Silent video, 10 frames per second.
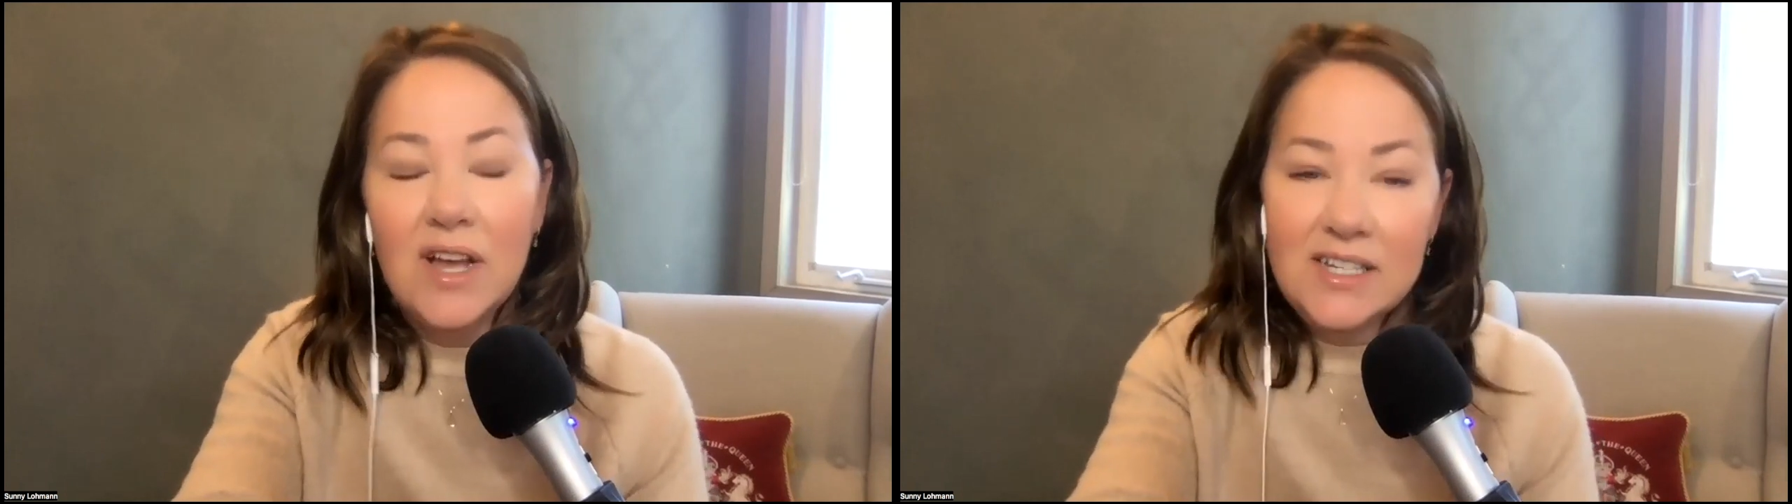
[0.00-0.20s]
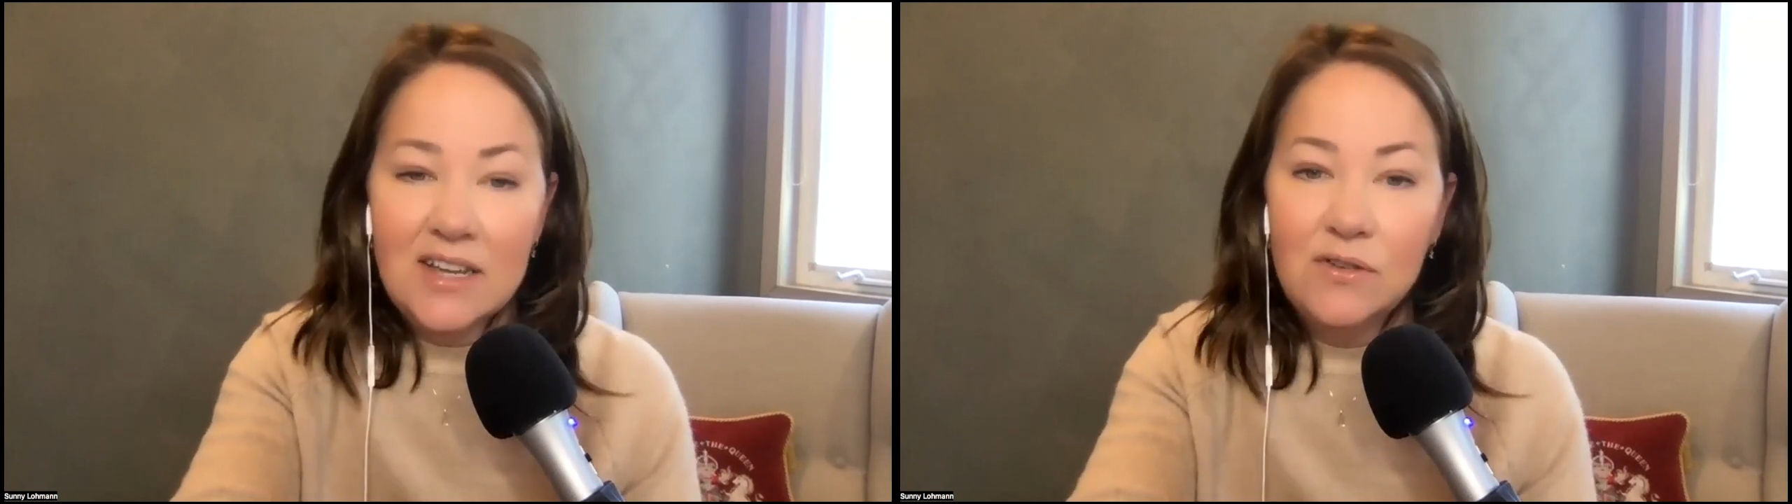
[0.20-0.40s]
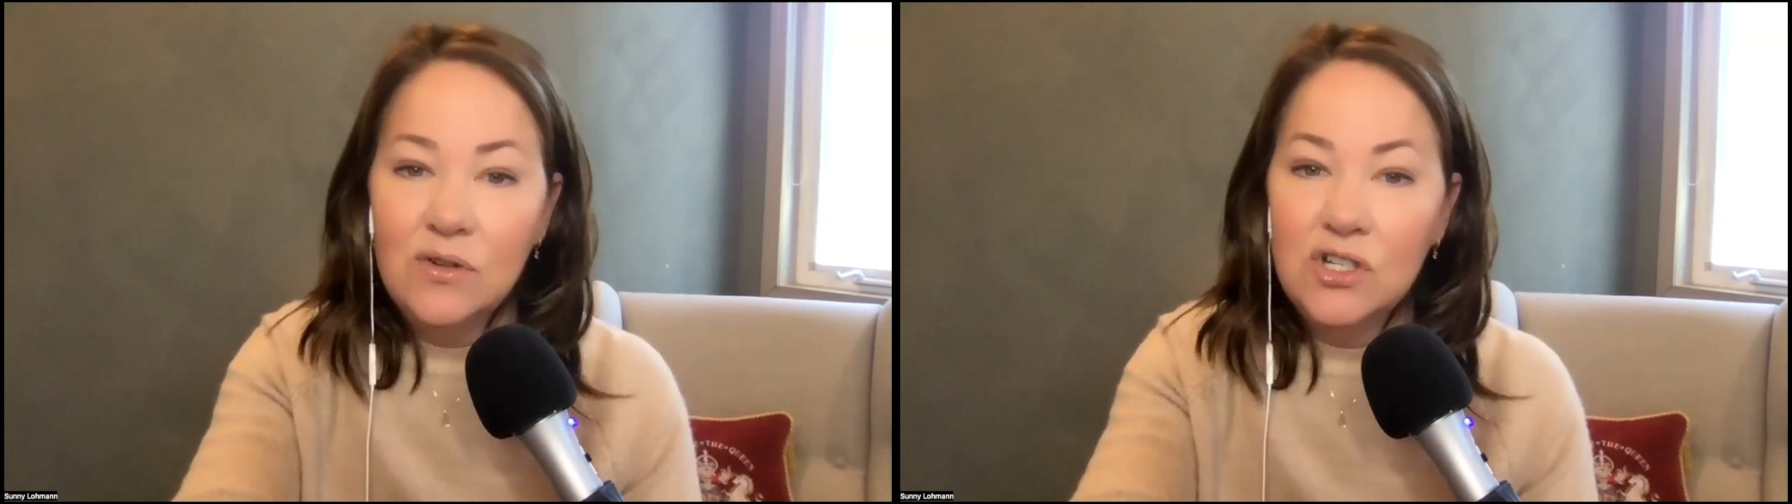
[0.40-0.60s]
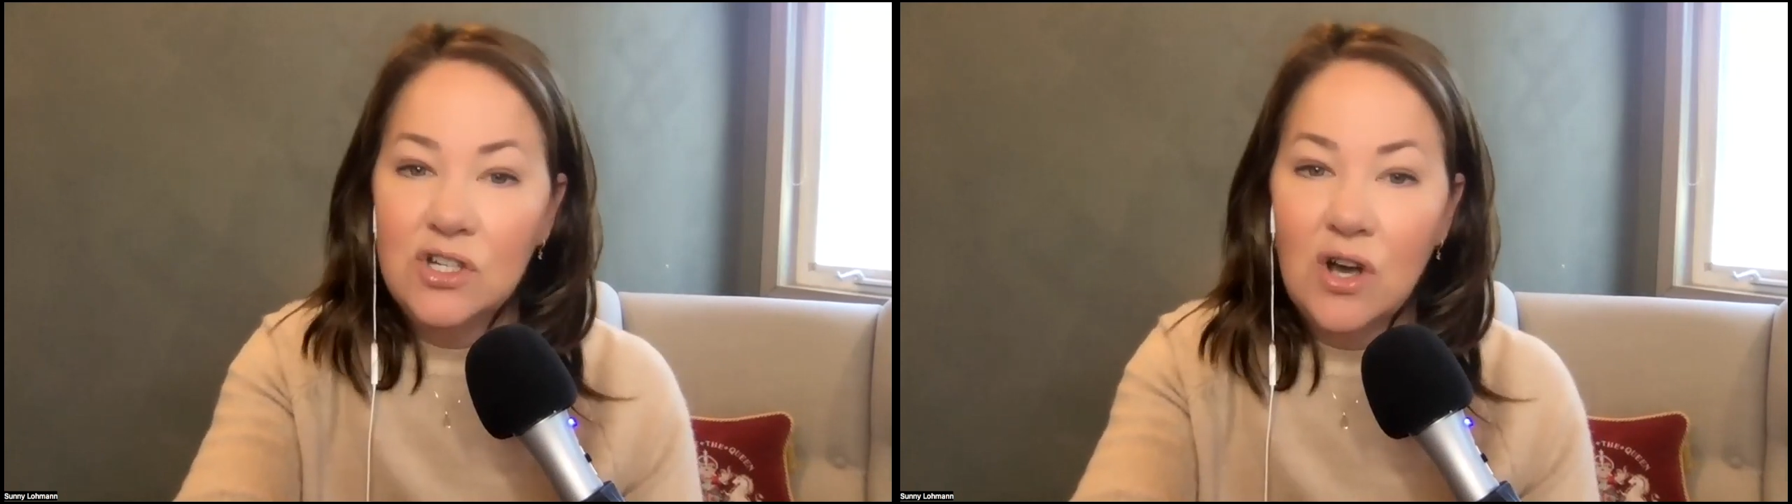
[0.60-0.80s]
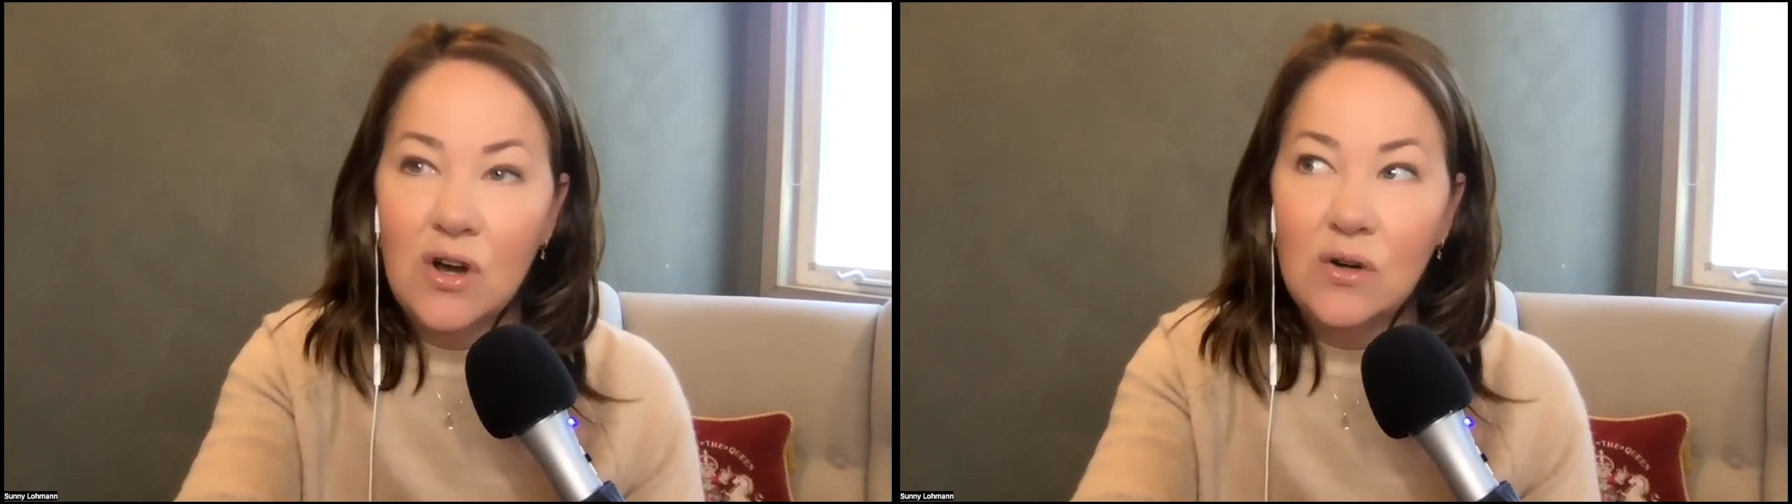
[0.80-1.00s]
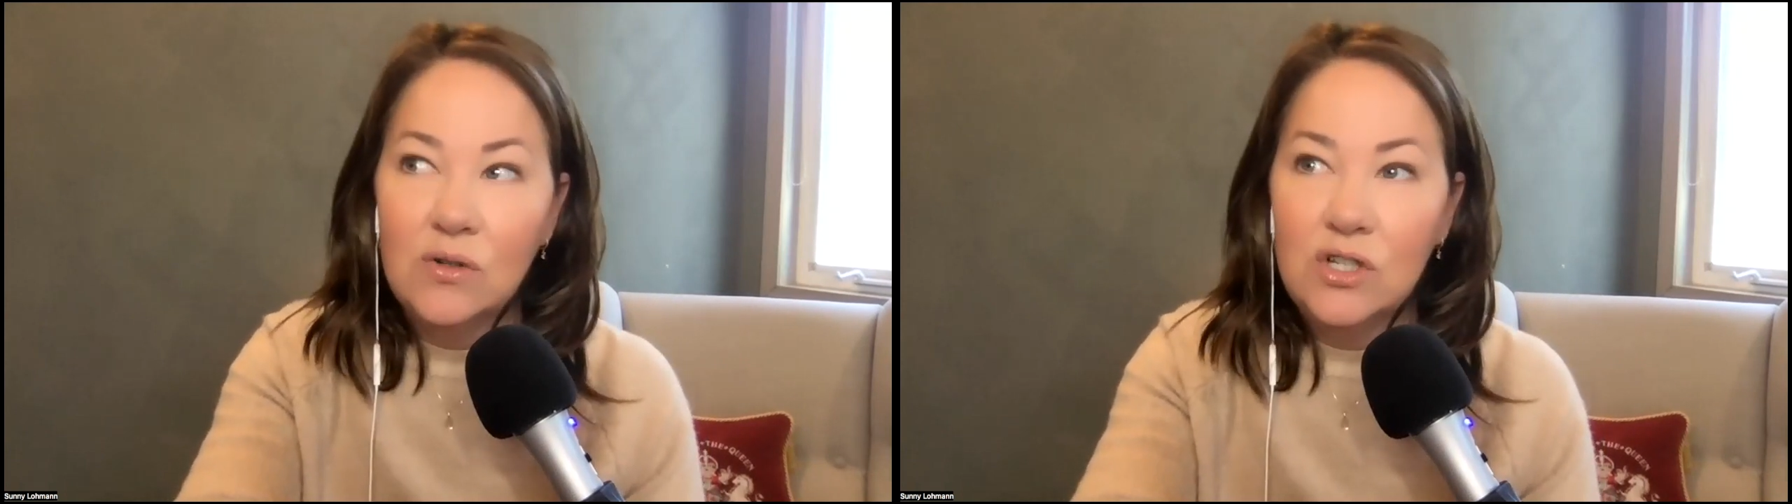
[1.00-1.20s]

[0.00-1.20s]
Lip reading: idea of who should go